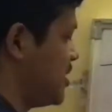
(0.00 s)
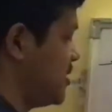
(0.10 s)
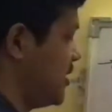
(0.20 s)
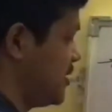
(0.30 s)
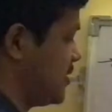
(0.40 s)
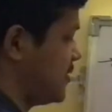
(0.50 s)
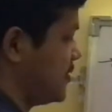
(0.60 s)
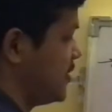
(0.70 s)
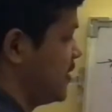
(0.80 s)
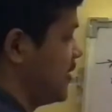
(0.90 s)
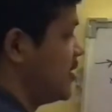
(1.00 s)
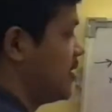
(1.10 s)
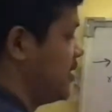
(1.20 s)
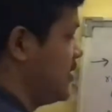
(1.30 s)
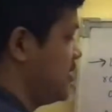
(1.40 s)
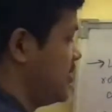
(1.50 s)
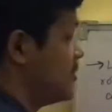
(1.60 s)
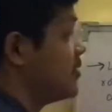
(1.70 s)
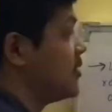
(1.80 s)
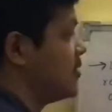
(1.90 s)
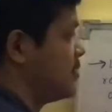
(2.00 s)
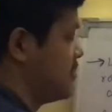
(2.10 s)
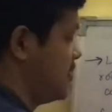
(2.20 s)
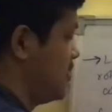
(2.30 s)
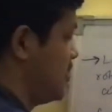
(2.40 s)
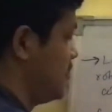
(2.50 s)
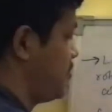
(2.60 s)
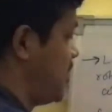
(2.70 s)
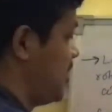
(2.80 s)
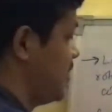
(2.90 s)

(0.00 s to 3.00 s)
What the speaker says: disc is here pi